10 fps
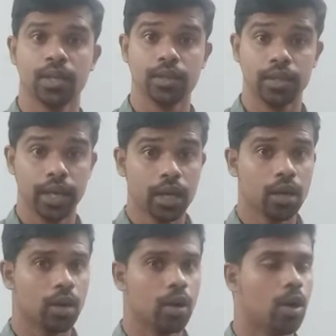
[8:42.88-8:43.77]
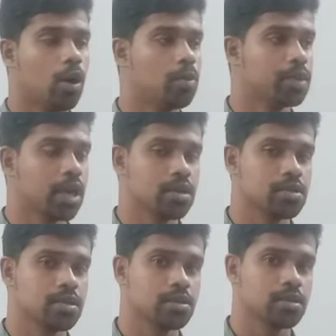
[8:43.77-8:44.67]
There hope
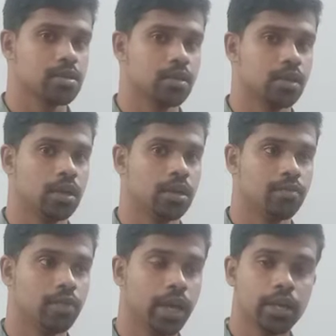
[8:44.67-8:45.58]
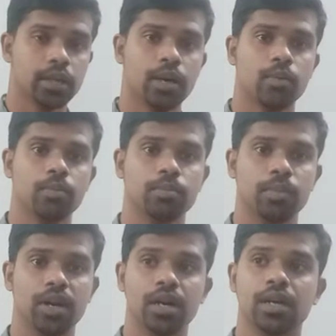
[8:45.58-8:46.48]
tells us, there the
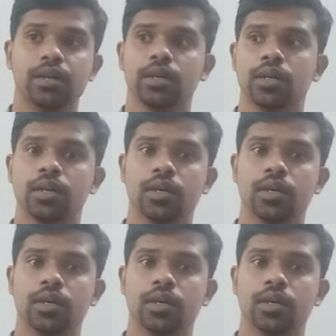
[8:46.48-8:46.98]
bird